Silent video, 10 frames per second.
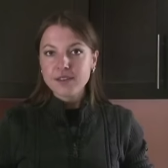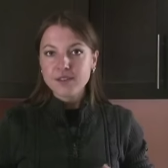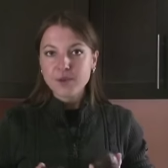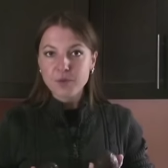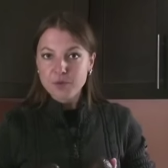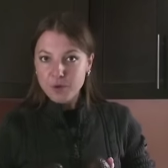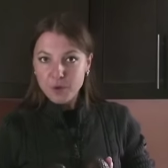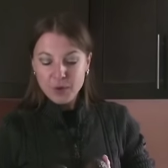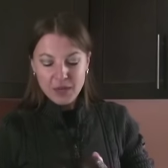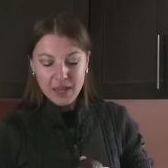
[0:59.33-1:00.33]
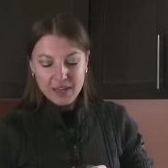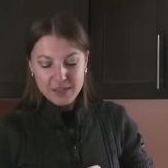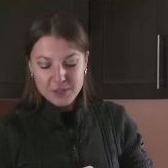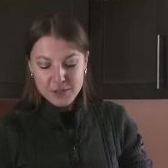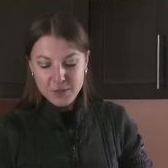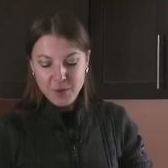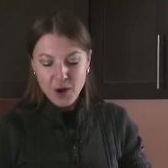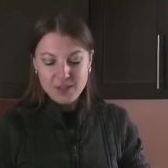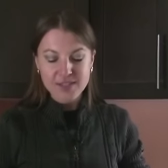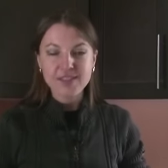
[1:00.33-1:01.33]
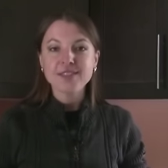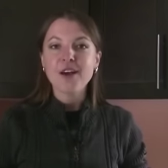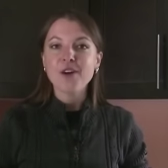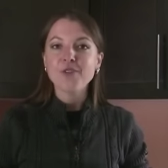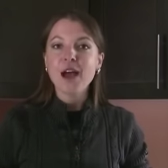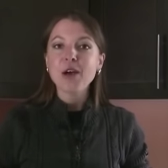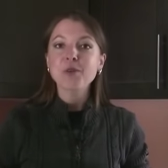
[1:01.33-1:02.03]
So before we get into the process of how